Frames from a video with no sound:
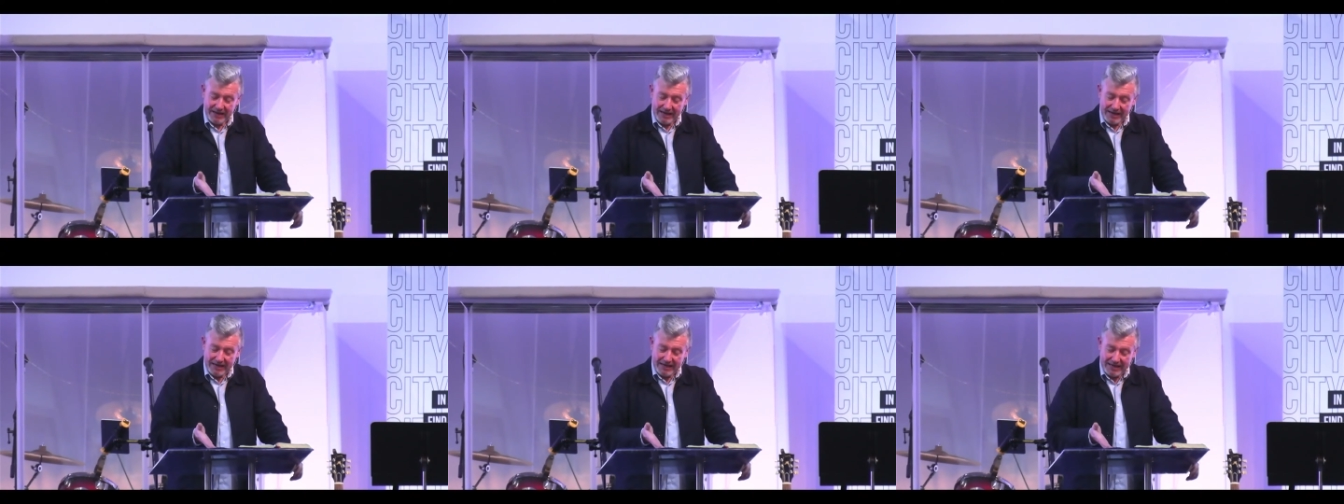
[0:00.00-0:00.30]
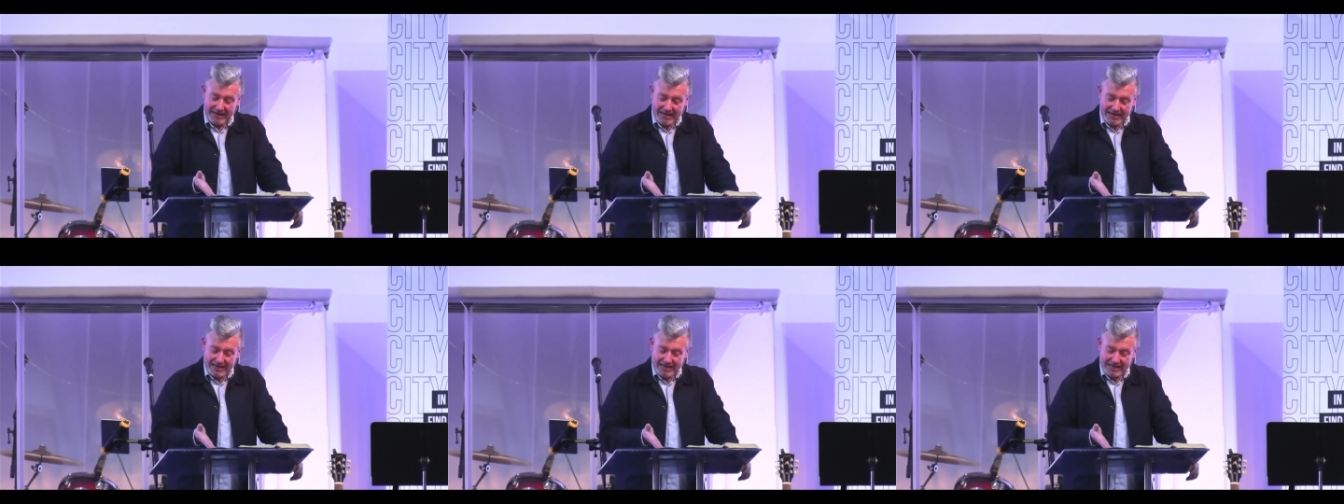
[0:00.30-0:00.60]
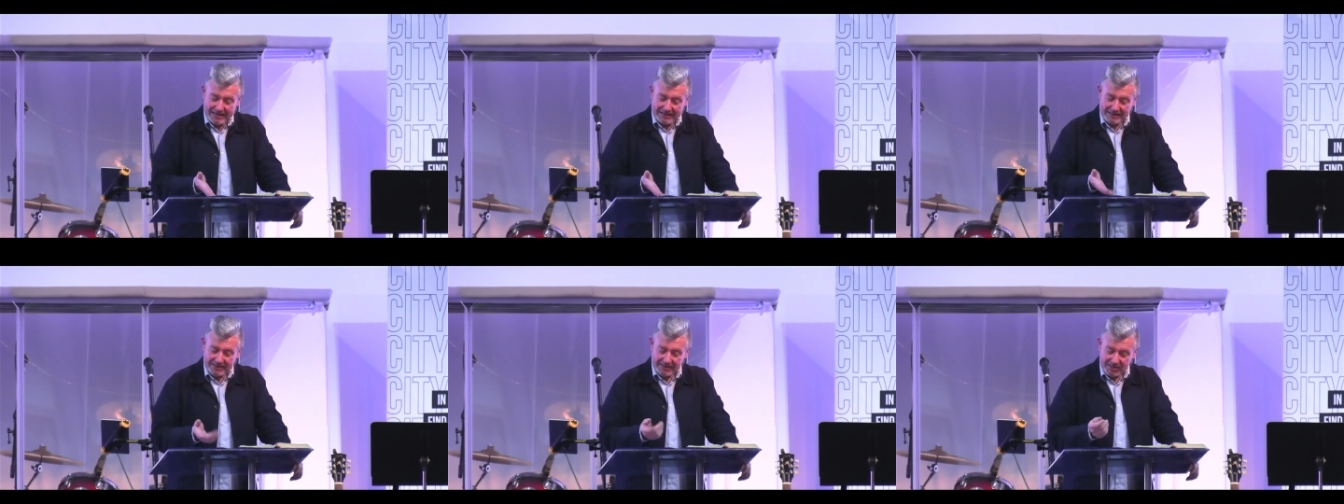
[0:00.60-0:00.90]

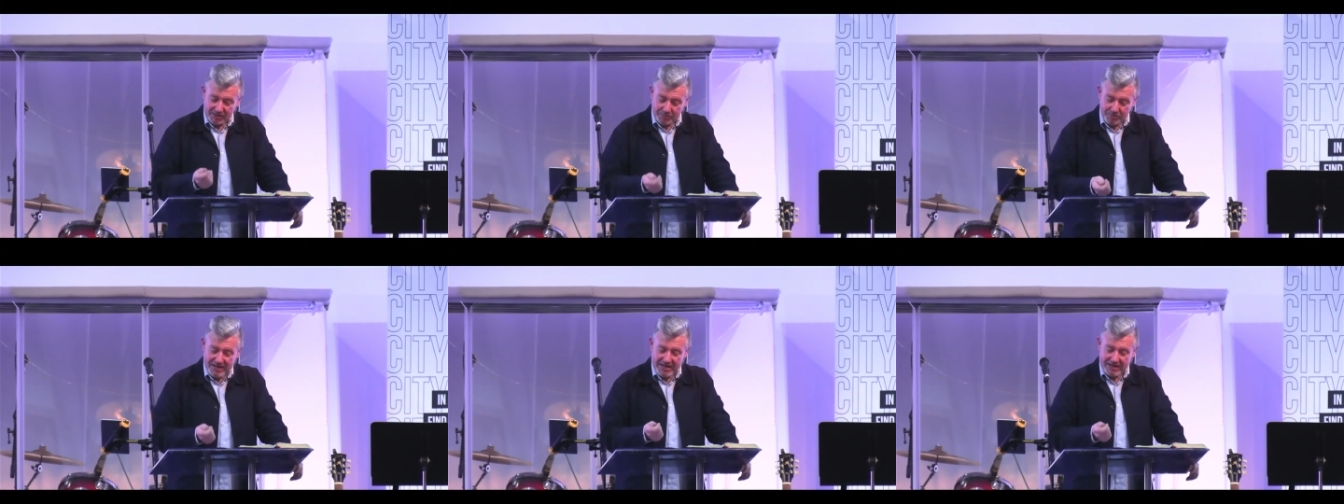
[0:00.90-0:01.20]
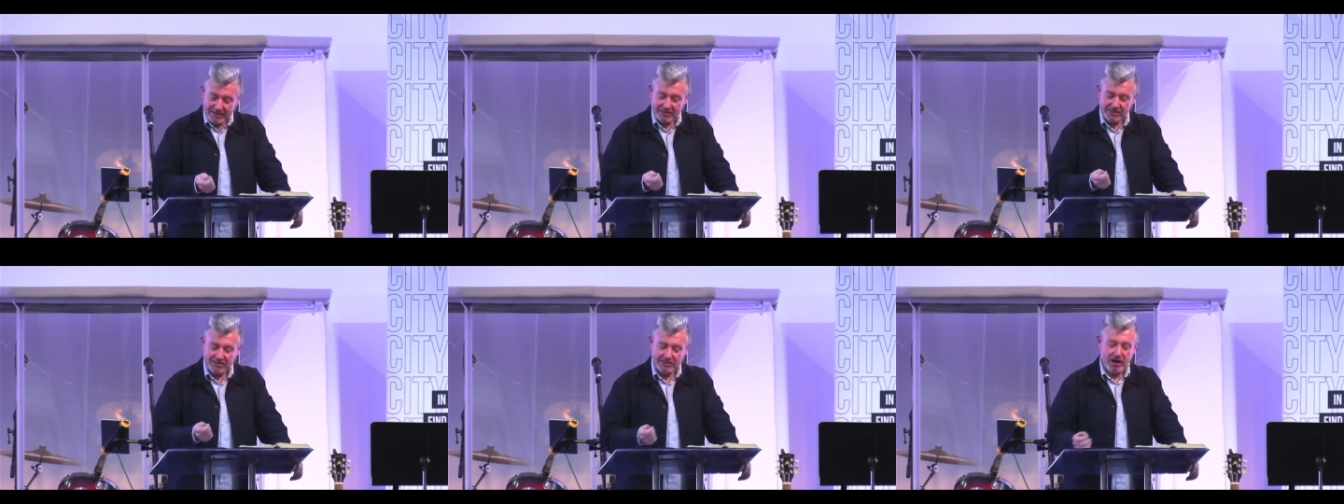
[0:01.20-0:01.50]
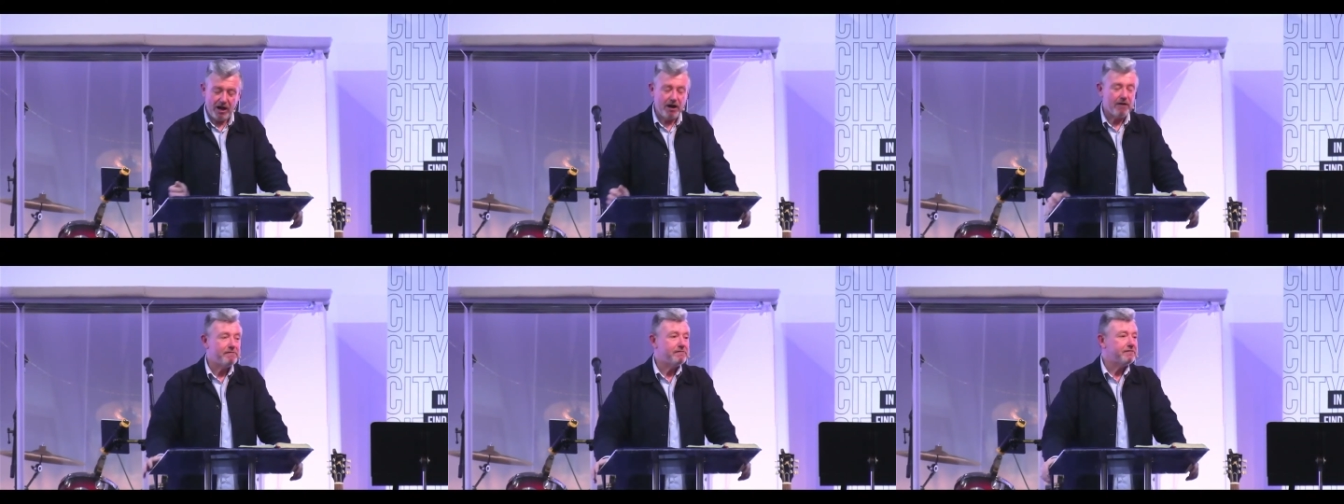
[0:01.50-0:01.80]
he speaks
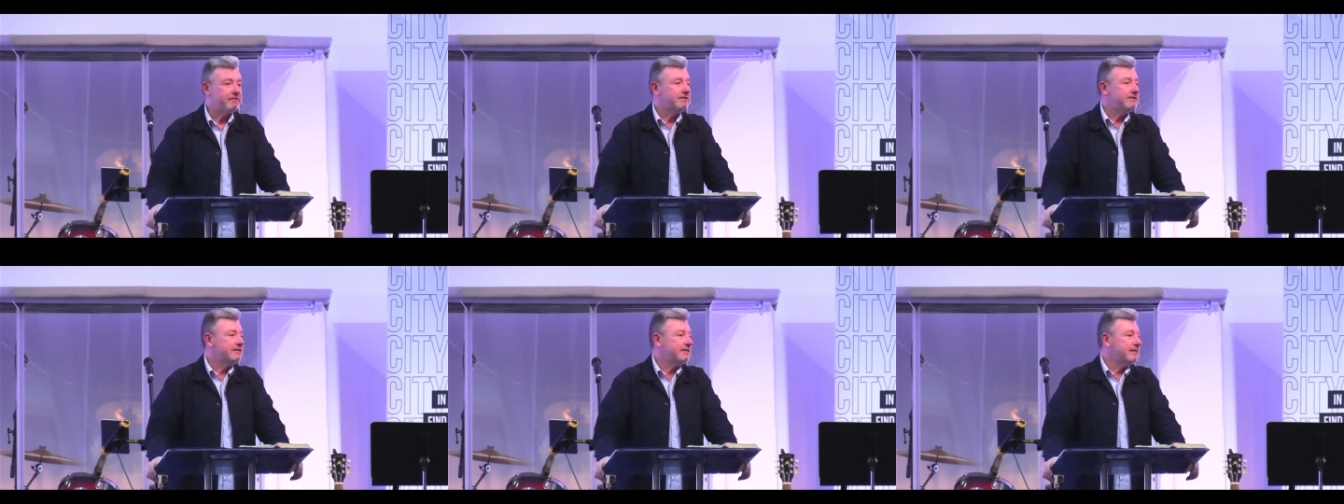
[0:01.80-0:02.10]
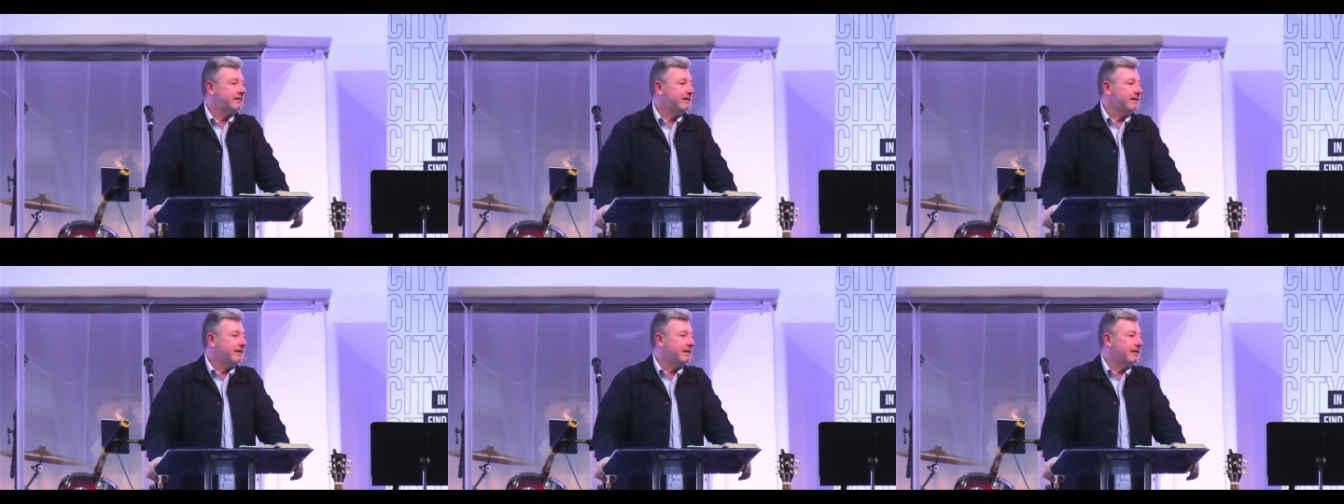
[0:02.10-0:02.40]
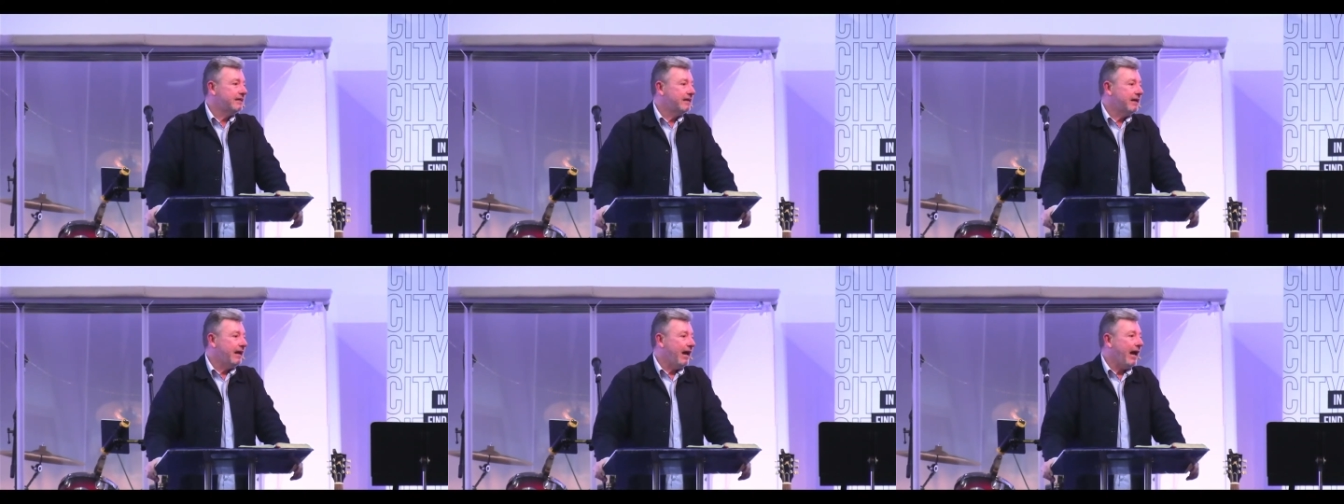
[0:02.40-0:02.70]
of
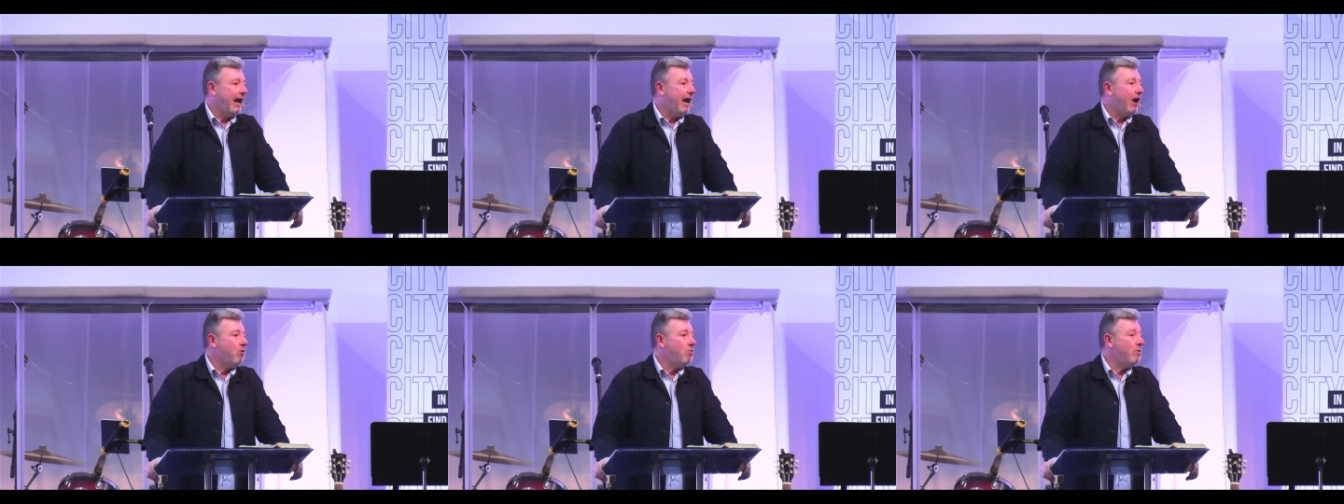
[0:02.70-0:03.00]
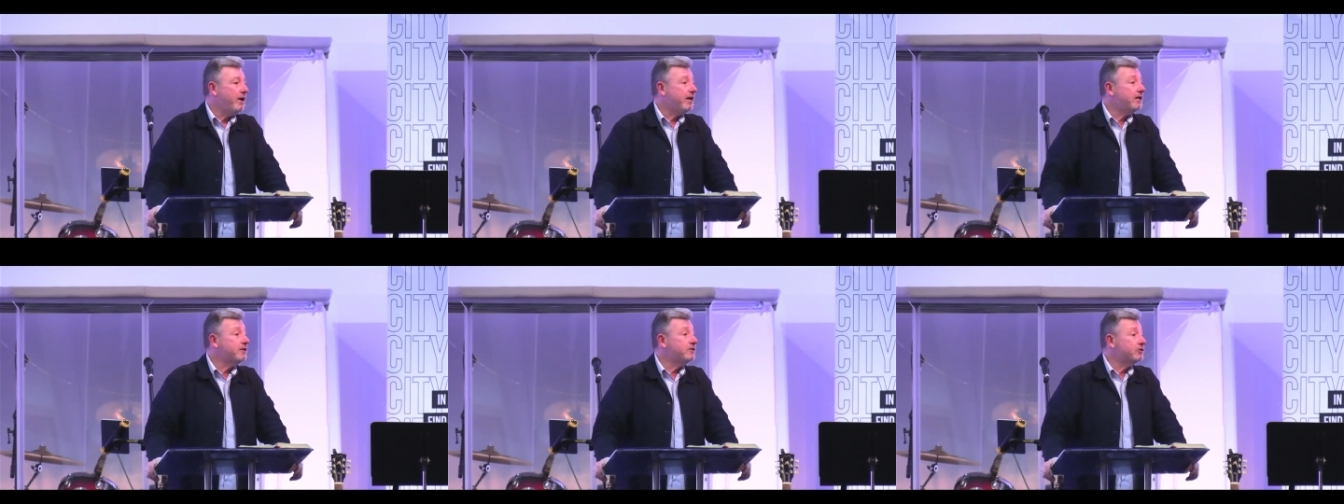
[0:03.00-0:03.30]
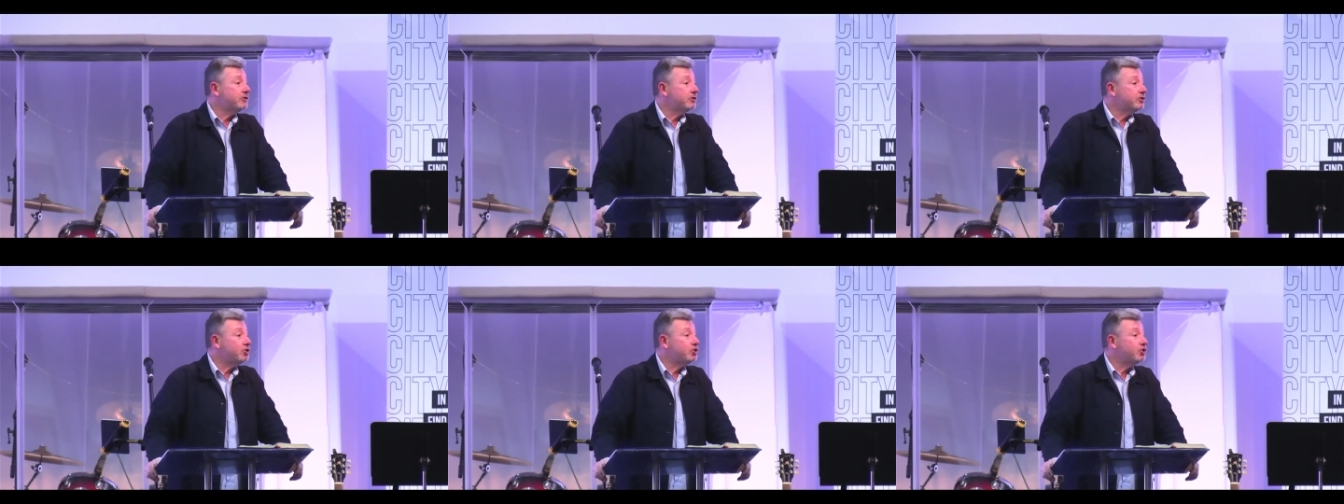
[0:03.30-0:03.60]
how,
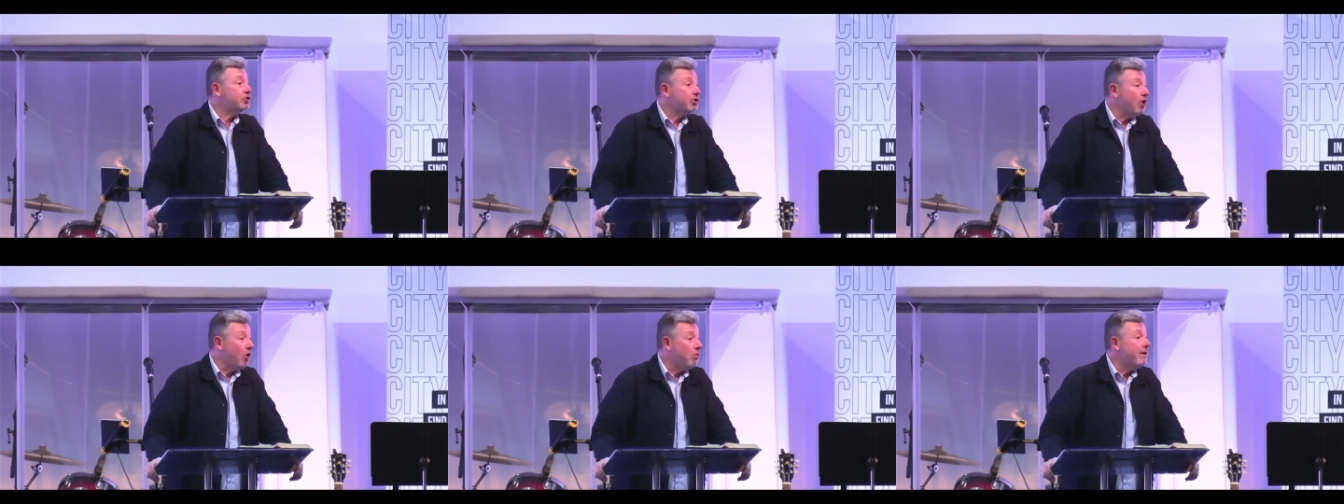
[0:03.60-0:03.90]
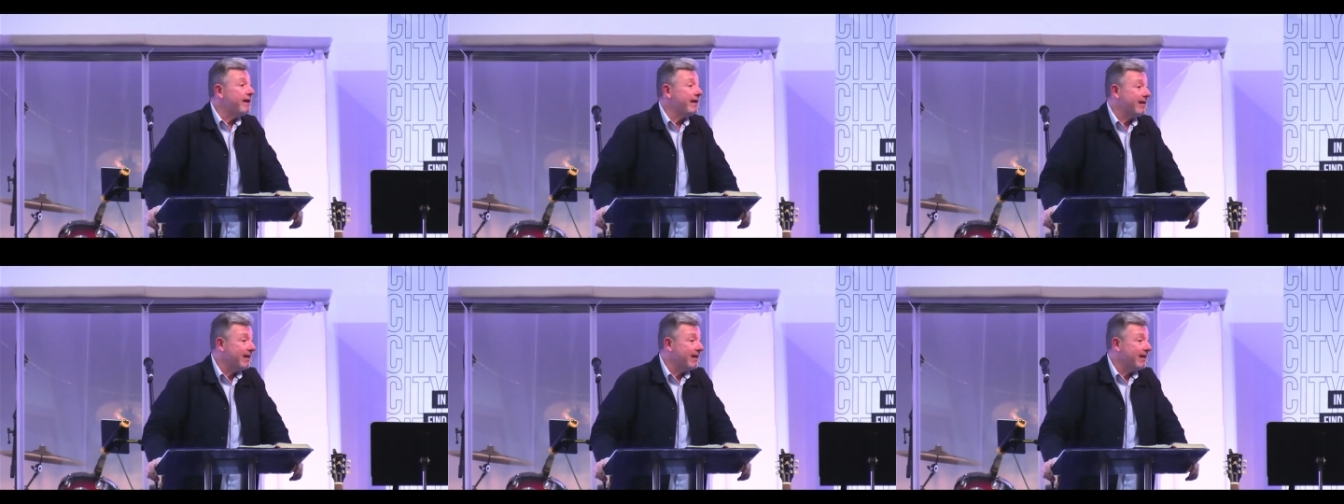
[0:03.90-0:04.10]
in showing